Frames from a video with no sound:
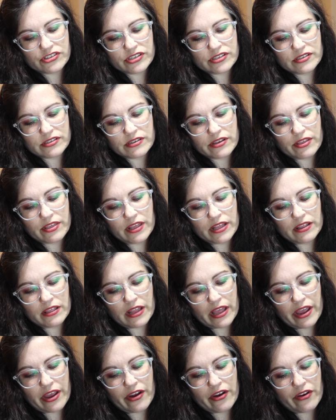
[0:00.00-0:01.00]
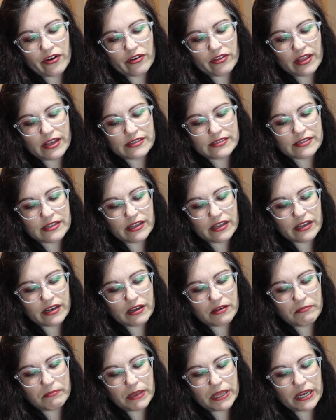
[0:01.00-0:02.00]
just a thin layer, less than
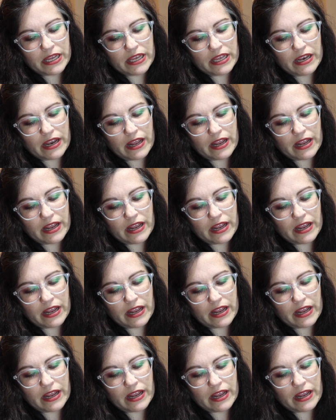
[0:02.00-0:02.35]
a minute,